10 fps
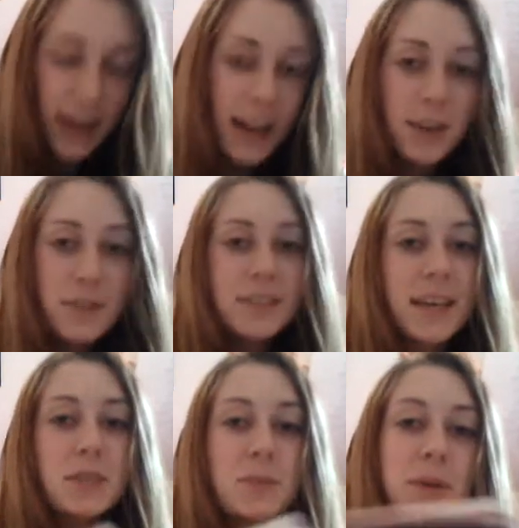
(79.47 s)
I got a new
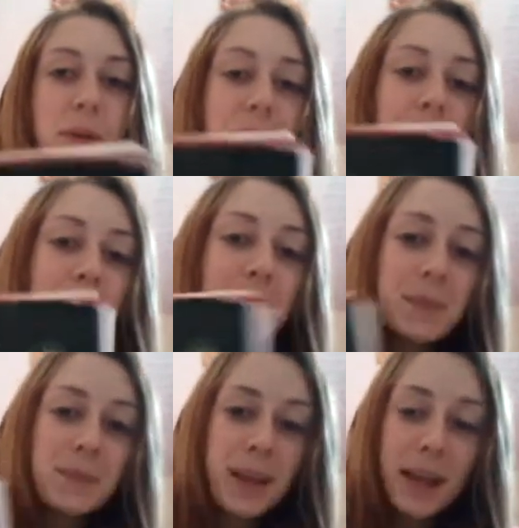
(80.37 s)
sketchbook,
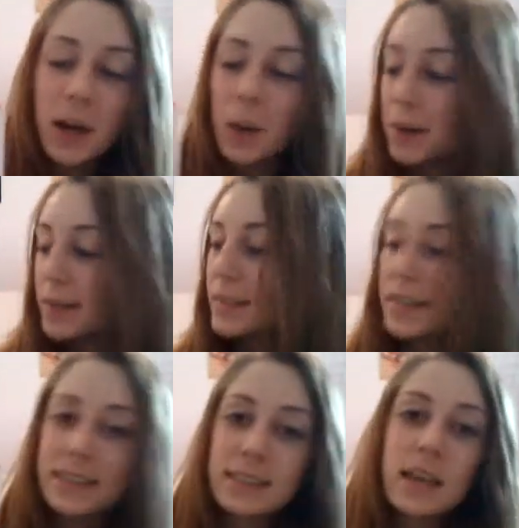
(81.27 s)
like always,
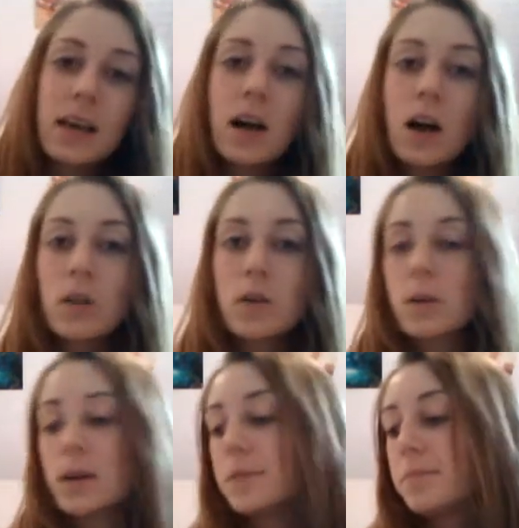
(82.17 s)
yes.
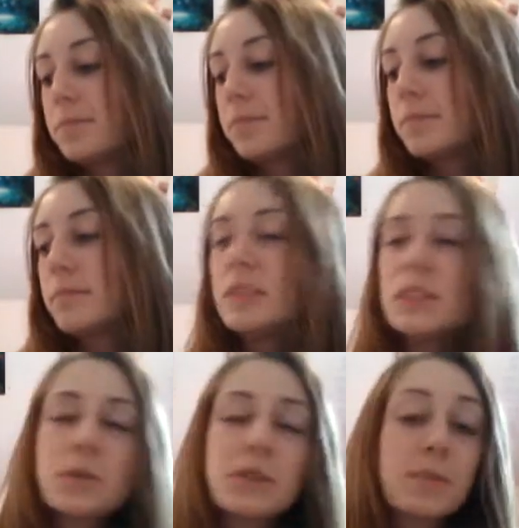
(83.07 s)
Although,
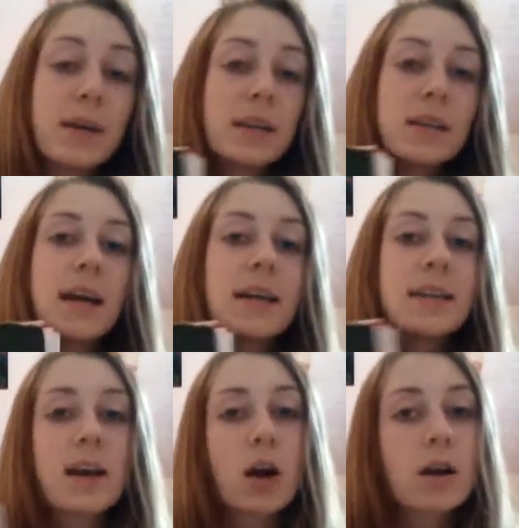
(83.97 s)
this one's mainly, I
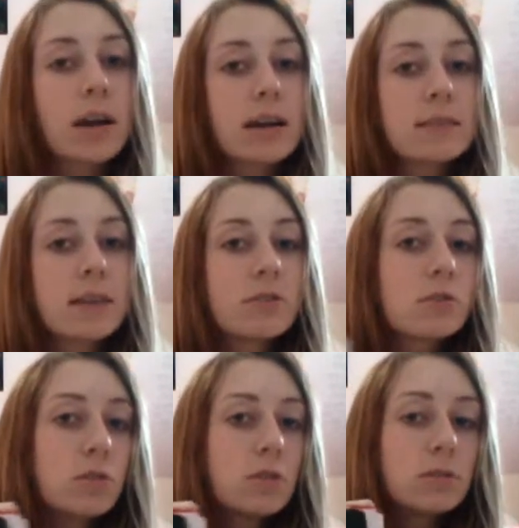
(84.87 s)
take art class now
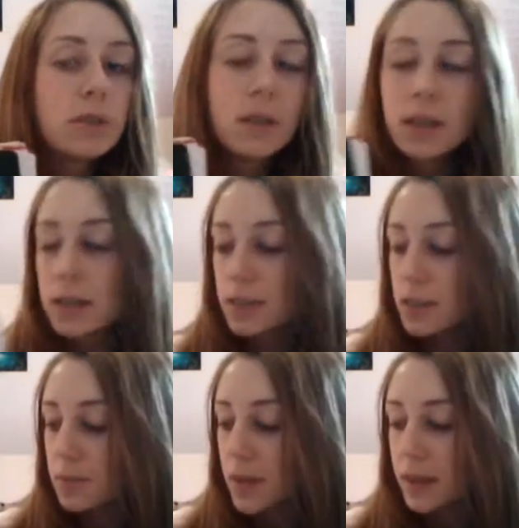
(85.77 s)
at school. This
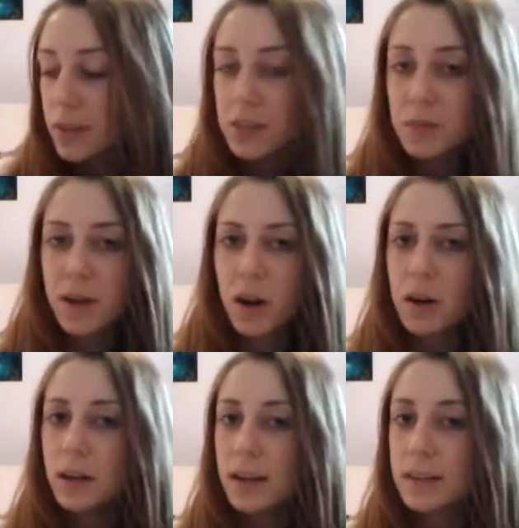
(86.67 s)
is mainly just my
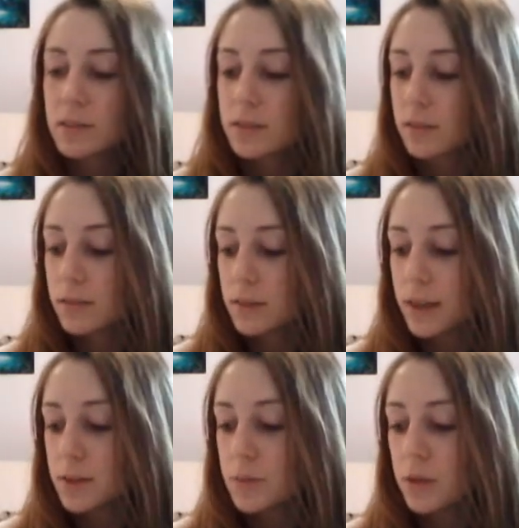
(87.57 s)
art class
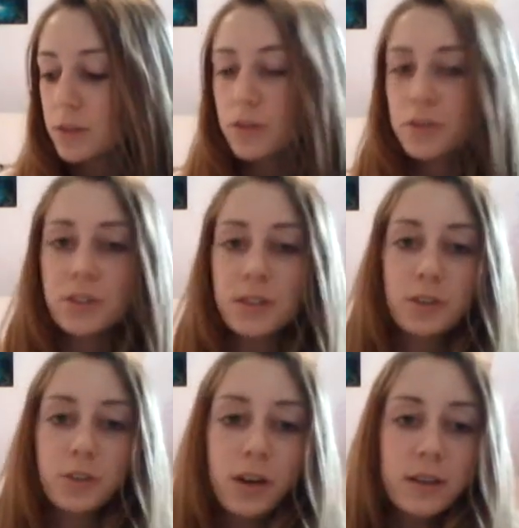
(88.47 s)
sketchbook, so it's just
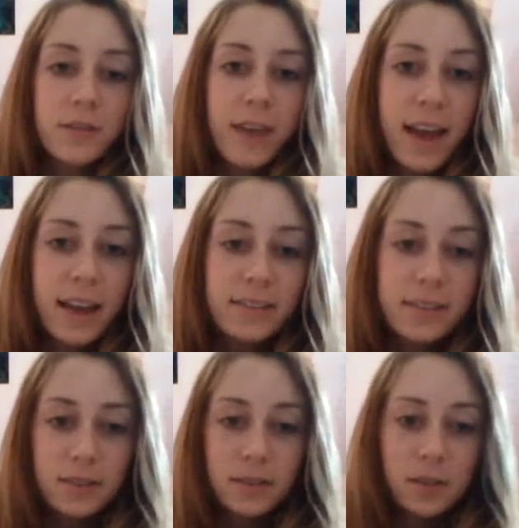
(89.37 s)
like drawings of
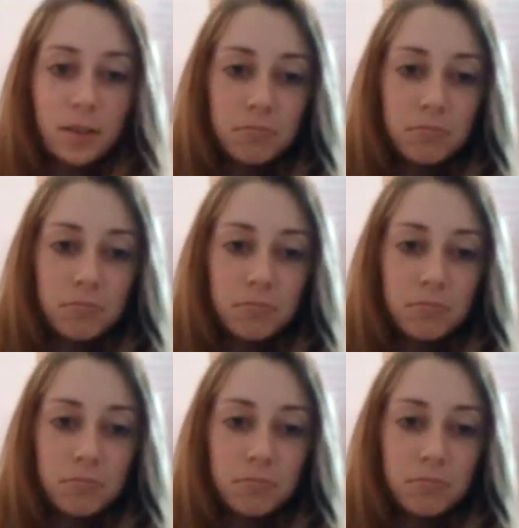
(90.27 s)
hands and